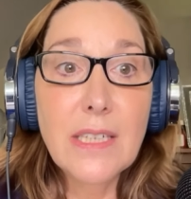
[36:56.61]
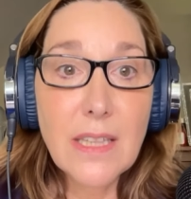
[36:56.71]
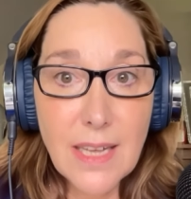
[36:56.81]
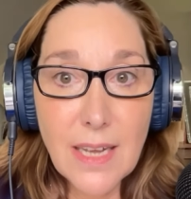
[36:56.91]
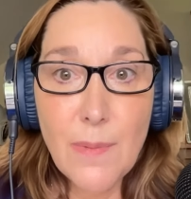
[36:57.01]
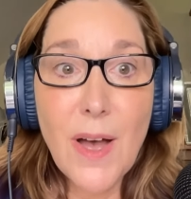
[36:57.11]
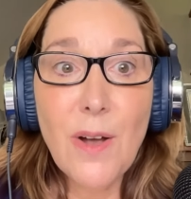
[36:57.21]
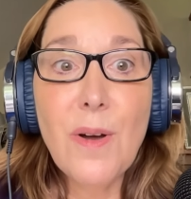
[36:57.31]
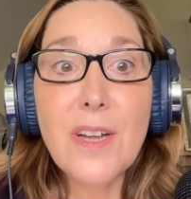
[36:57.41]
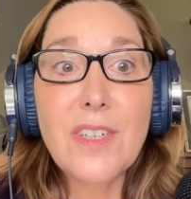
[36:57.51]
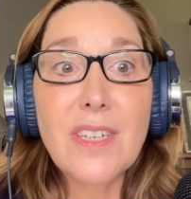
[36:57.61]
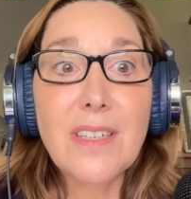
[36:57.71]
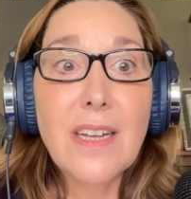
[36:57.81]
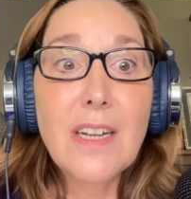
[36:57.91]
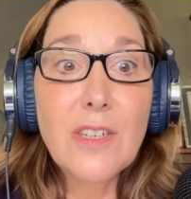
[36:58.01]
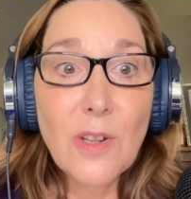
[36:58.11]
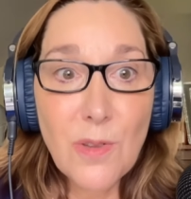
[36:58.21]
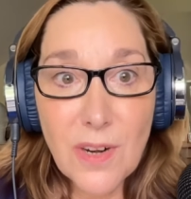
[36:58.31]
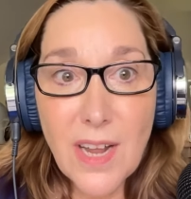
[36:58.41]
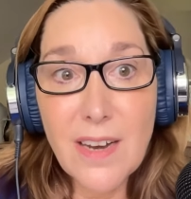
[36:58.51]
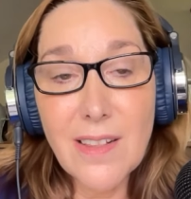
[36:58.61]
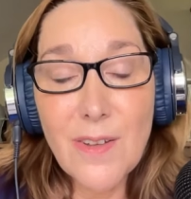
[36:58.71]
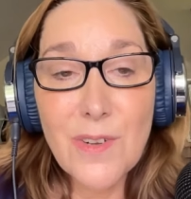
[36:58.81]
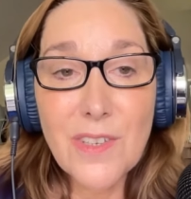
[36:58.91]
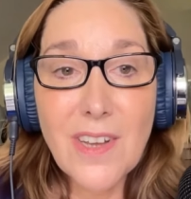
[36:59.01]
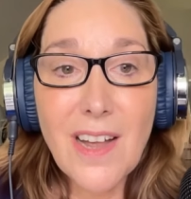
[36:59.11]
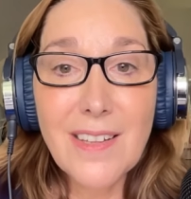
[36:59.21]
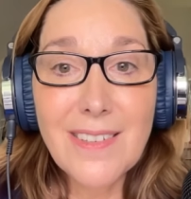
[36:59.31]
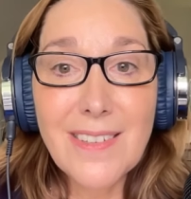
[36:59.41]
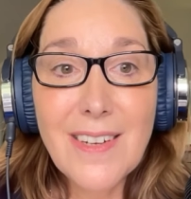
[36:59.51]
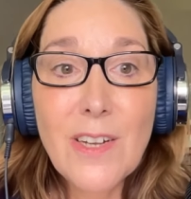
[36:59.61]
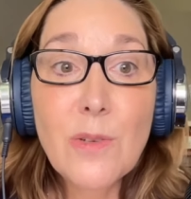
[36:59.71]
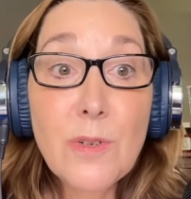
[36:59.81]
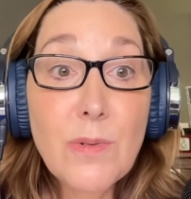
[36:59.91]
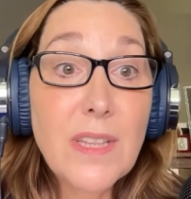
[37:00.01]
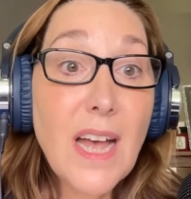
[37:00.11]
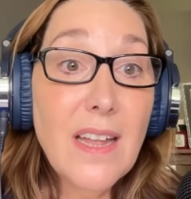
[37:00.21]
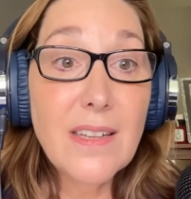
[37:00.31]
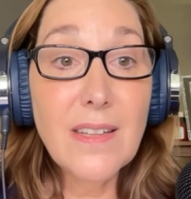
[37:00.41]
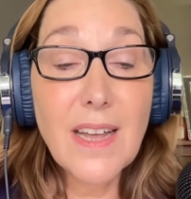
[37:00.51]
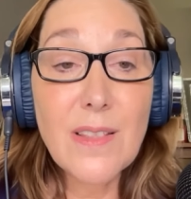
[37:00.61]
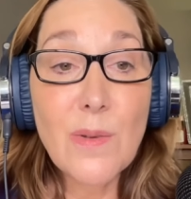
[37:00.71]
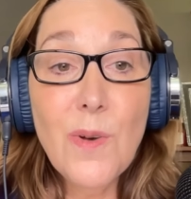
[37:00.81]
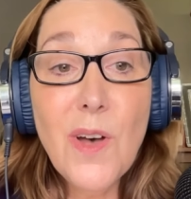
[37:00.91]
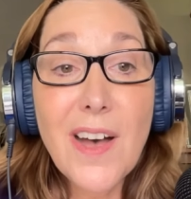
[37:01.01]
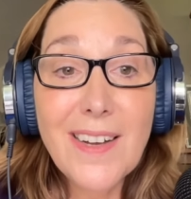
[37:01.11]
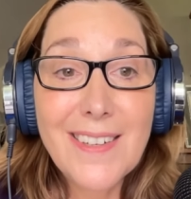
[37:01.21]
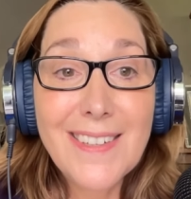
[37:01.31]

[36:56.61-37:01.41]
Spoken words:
to think about questions, to learn how to live with silence. So between that and the book,